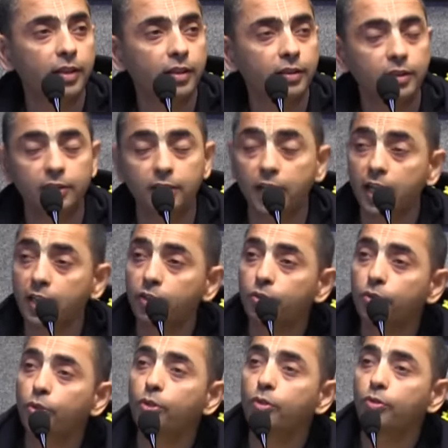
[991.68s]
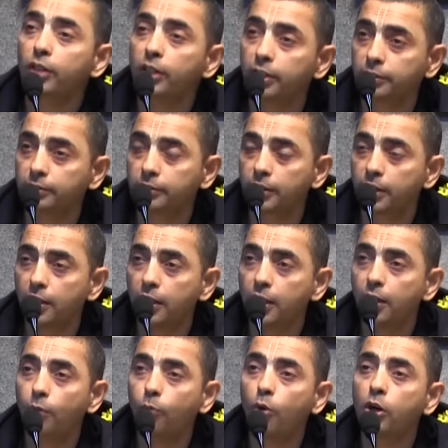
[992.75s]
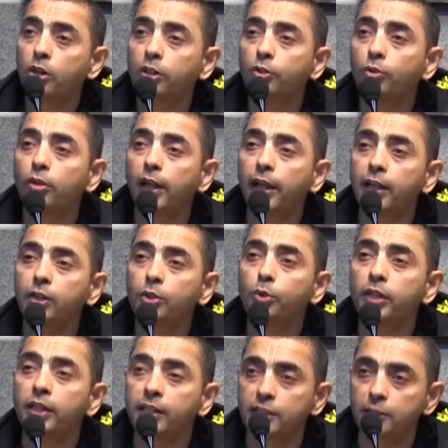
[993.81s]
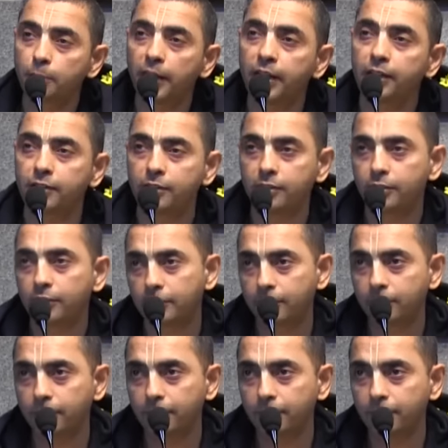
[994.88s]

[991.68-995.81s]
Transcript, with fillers: Says that you don't worry. What you like doing is pious.